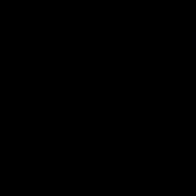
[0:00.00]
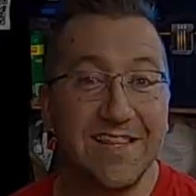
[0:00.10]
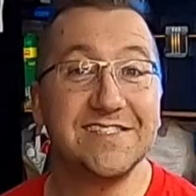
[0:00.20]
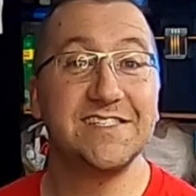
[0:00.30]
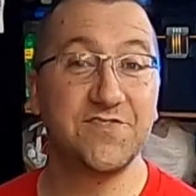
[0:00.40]

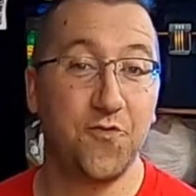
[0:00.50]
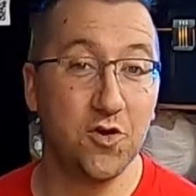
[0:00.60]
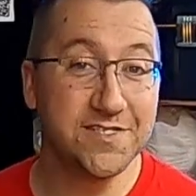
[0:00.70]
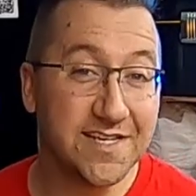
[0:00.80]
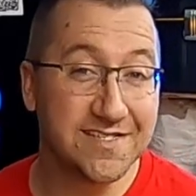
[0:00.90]
This is
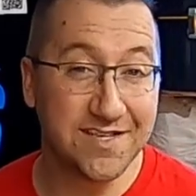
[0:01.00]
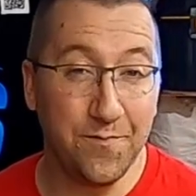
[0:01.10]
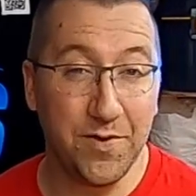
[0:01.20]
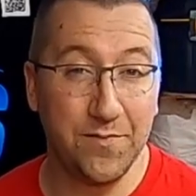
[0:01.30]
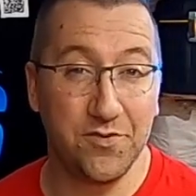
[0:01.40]
forcing
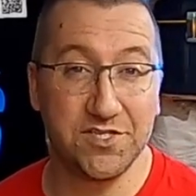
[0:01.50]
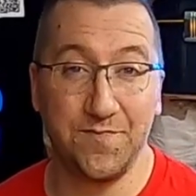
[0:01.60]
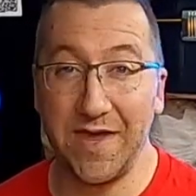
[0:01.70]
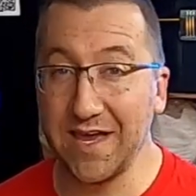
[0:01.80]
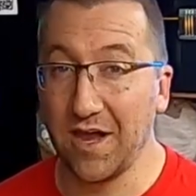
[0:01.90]
some people to
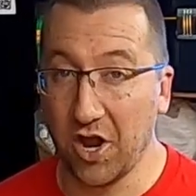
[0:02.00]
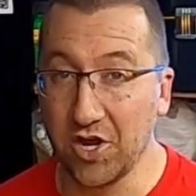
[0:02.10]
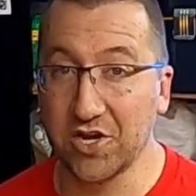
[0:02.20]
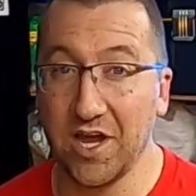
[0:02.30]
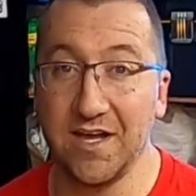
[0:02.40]
make
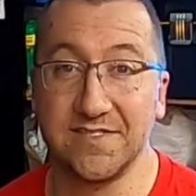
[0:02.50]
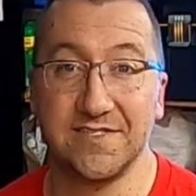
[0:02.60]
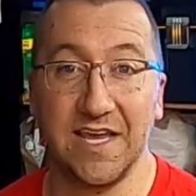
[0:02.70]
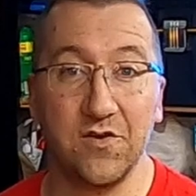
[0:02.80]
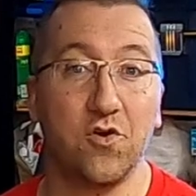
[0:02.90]
hard
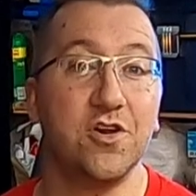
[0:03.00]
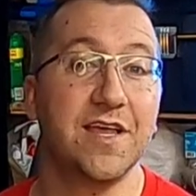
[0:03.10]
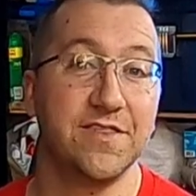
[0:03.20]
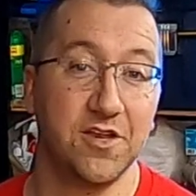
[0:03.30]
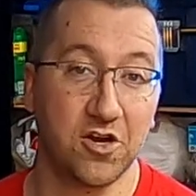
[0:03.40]
cuts in order to
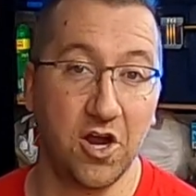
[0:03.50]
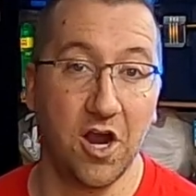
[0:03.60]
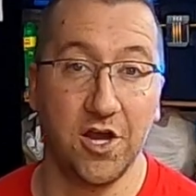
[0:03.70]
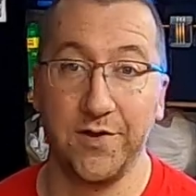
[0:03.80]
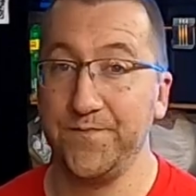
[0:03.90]
get their
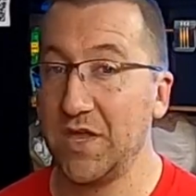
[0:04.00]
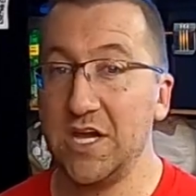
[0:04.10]
car,